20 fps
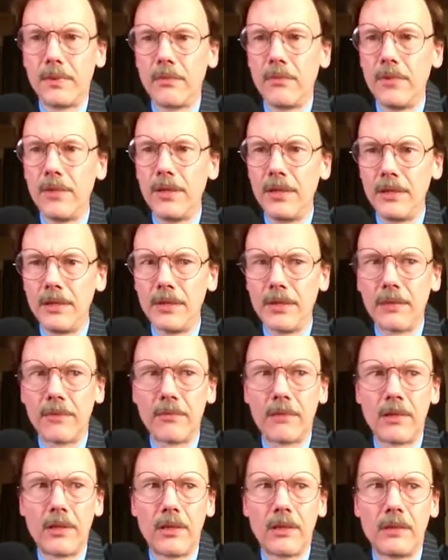We need that
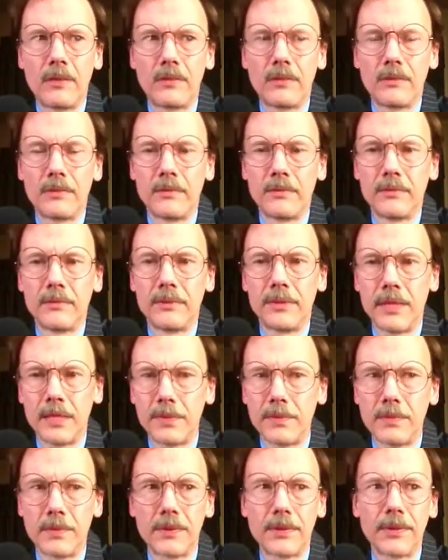wall
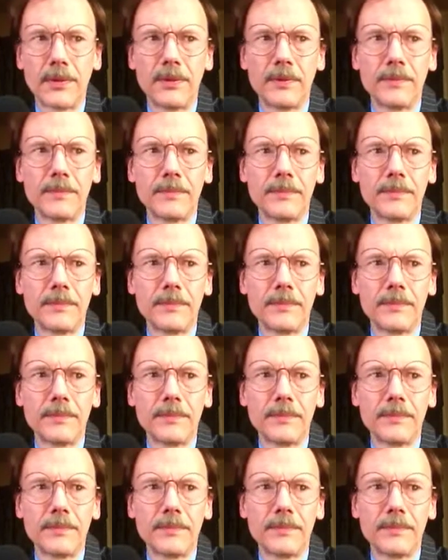desperately.